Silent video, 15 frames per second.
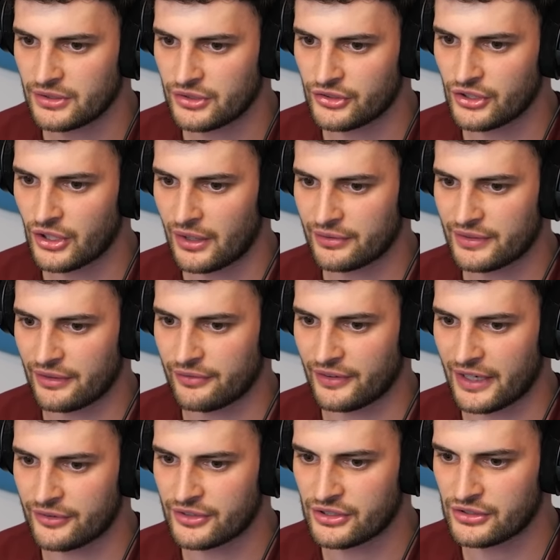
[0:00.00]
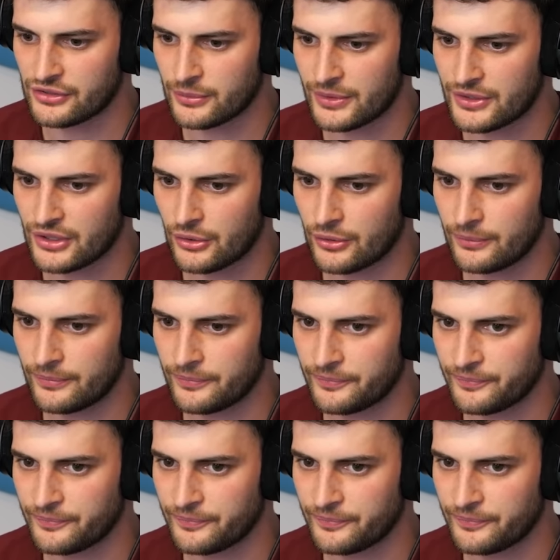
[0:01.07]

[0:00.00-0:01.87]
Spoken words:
Does he not have to get fire resistance from a totem?